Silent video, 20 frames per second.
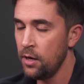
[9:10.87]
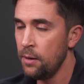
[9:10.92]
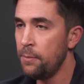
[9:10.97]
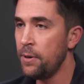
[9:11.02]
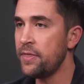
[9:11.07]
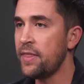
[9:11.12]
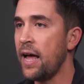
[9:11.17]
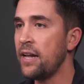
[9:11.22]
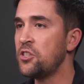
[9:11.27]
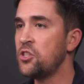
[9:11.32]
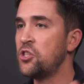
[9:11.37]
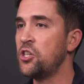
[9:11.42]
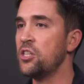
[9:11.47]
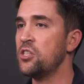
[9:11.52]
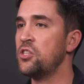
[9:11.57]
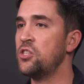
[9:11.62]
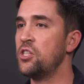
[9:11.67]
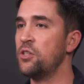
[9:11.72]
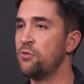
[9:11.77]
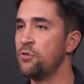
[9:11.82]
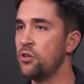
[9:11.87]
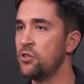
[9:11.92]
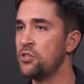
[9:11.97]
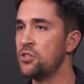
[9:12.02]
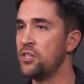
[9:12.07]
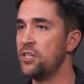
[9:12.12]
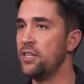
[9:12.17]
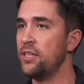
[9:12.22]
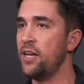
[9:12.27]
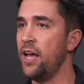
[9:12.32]
But that's just
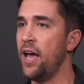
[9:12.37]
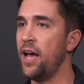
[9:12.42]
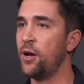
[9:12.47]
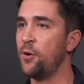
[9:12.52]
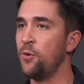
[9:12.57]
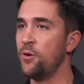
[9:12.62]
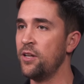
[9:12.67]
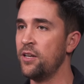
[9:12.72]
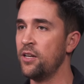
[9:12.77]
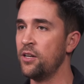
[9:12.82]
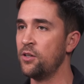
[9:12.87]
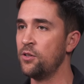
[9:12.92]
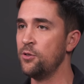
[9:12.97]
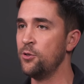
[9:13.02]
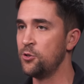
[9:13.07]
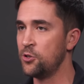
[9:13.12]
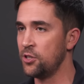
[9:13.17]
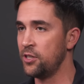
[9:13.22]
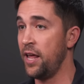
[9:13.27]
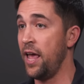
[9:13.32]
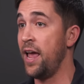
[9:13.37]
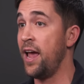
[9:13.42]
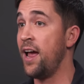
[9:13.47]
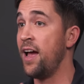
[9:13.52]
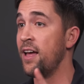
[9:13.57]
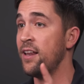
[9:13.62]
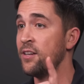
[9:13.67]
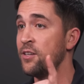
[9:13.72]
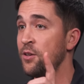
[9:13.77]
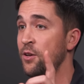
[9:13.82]
diversity, equity, inclusion,
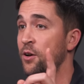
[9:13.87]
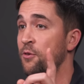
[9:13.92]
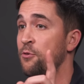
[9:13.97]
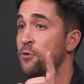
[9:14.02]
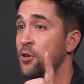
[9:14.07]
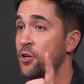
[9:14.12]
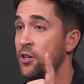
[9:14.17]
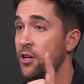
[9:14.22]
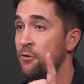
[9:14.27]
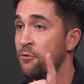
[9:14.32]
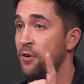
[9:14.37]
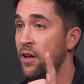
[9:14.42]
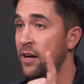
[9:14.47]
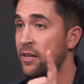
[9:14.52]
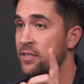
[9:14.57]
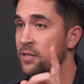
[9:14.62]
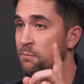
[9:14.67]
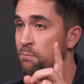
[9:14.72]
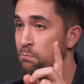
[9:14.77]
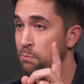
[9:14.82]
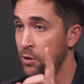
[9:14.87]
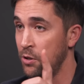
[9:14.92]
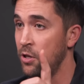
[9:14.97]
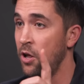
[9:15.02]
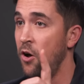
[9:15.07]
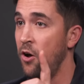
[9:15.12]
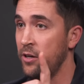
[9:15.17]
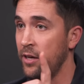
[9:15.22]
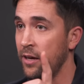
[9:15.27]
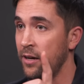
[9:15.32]
and for good effect,
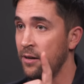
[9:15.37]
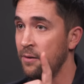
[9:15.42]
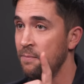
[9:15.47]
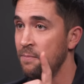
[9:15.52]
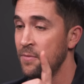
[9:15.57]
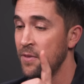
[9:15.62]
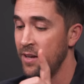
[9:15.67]
belonging.